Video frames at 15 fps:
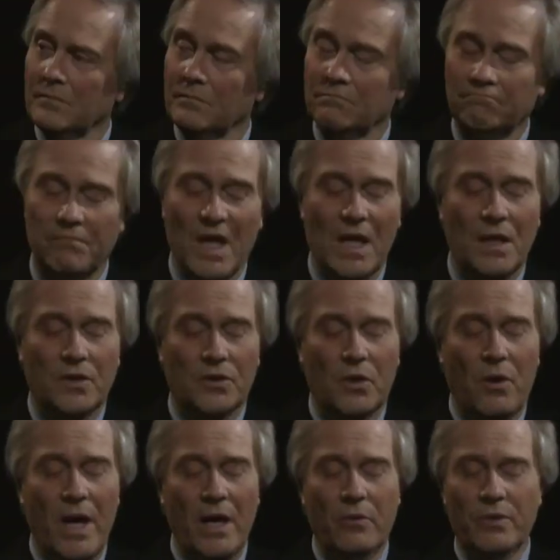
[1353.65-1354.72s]
Hmm.
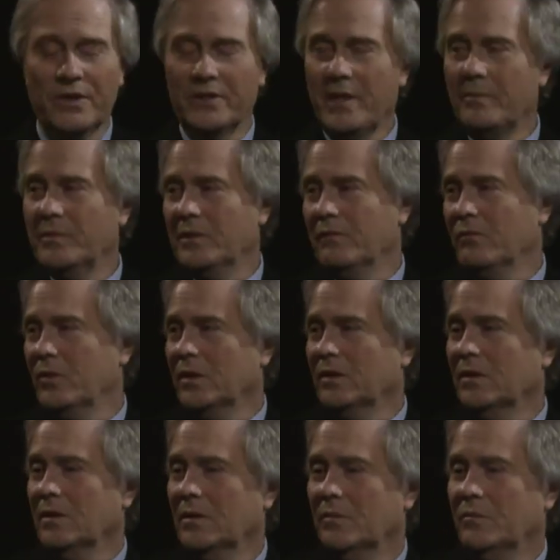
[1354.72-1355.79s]
So how receptive
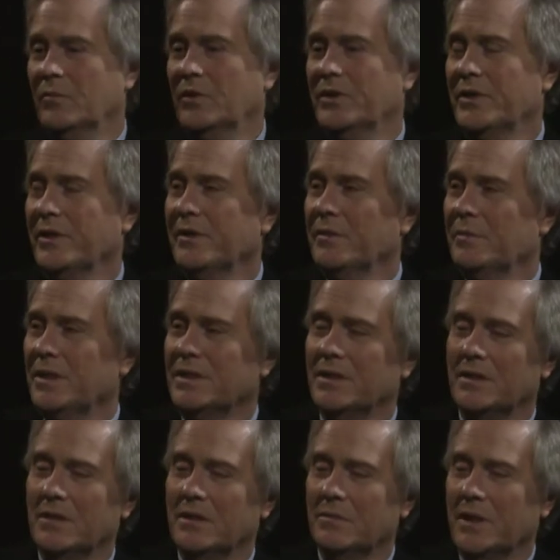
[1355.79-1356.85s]
will uh, Brazilian
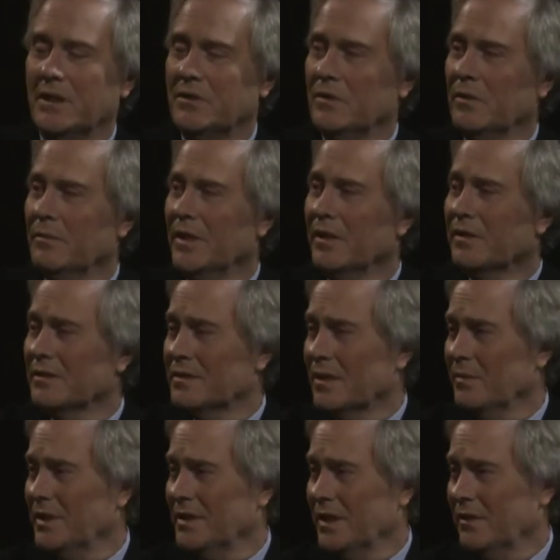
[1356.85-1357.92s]
businesses be to Americans
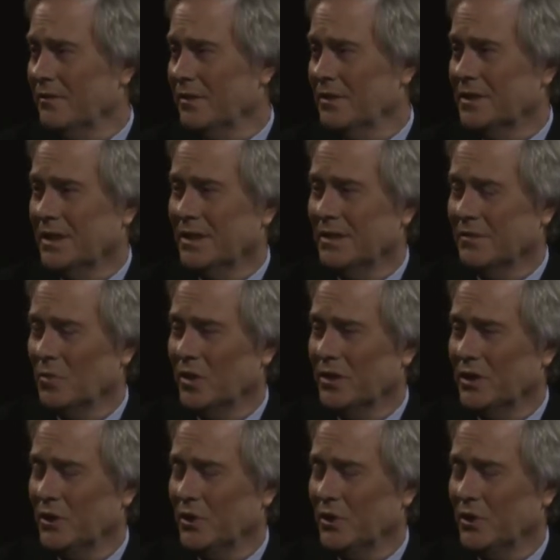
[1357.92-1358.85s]
coming down there and telling them what to